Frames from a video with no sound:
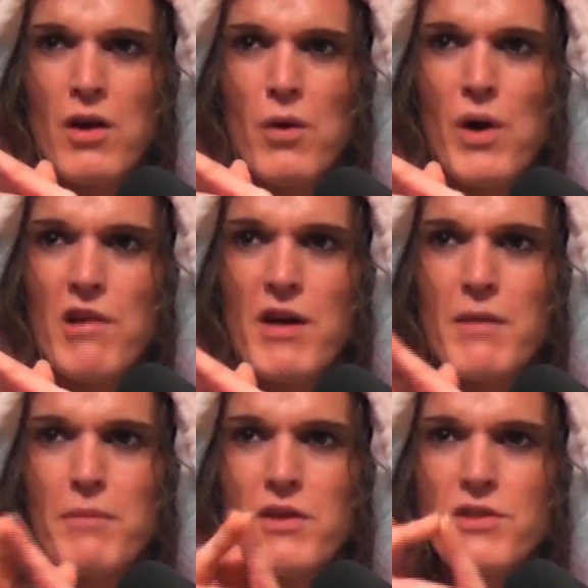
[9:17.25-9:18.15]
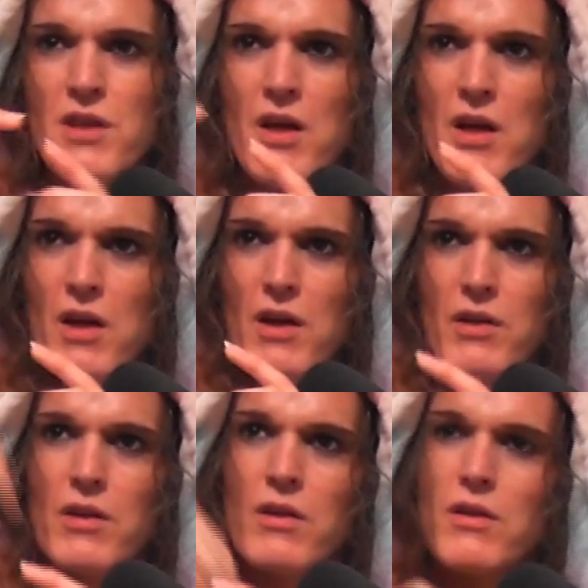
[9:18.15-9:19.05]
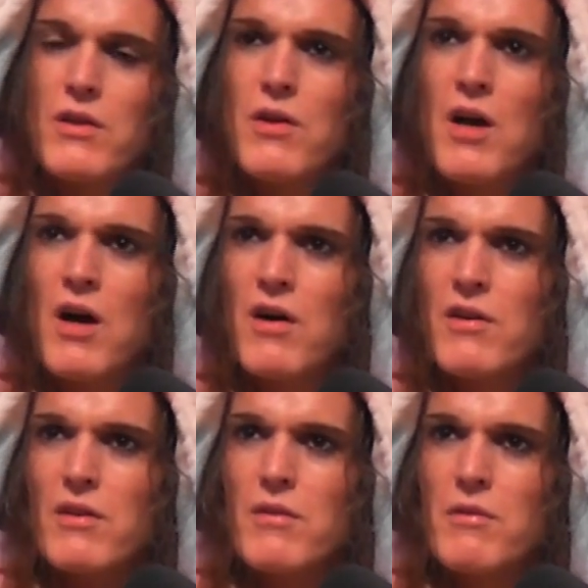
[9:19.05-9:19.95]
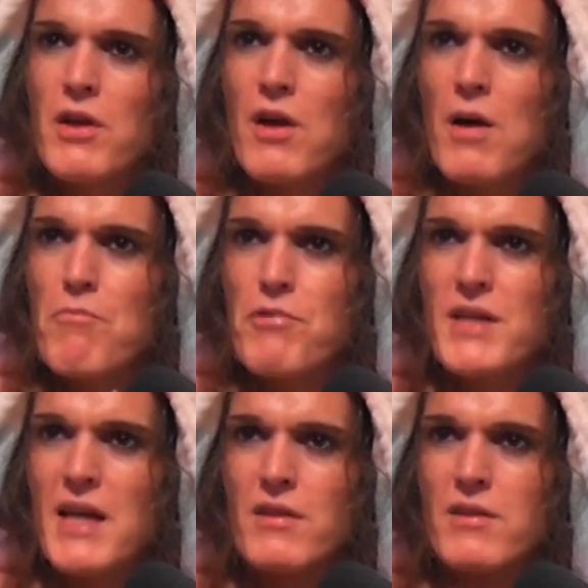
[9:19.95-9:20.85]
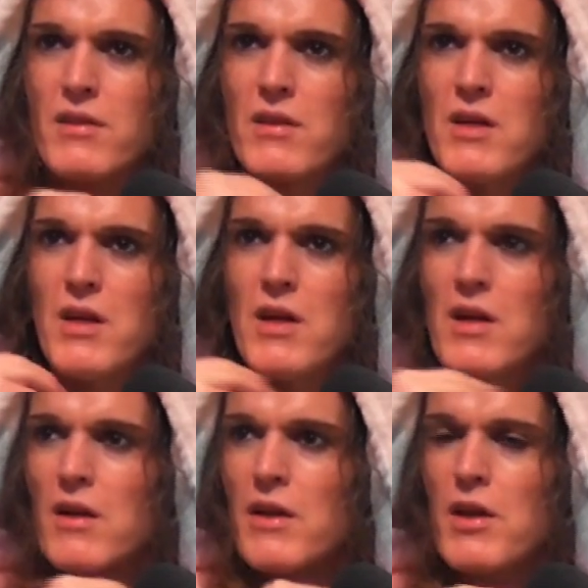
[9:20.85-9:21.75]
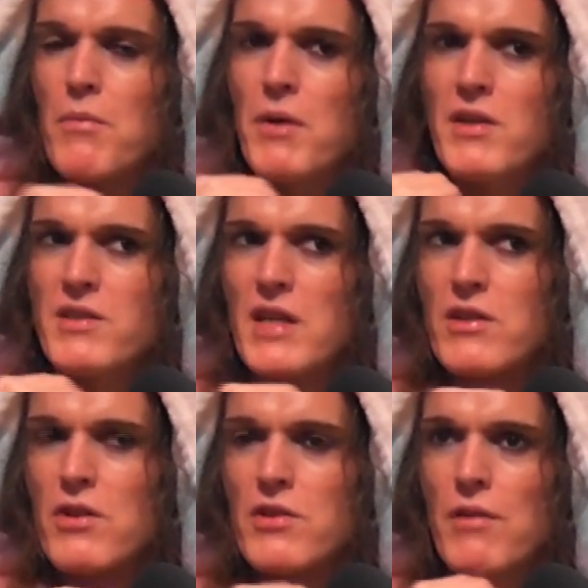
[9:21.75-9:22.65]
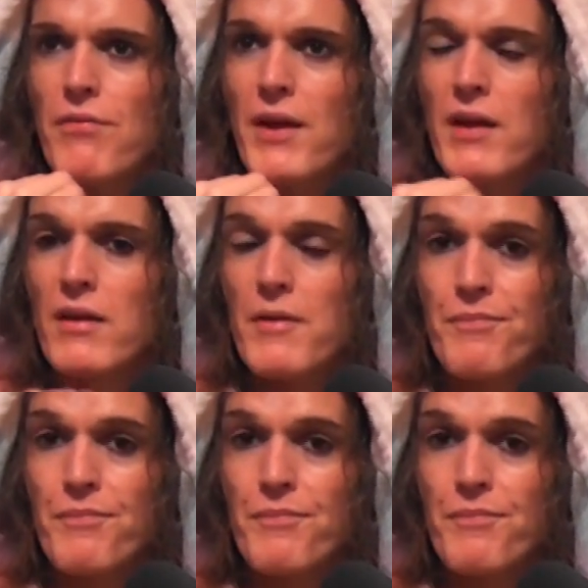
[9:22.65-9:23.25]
quite right, because you can't predict. Like, you might do something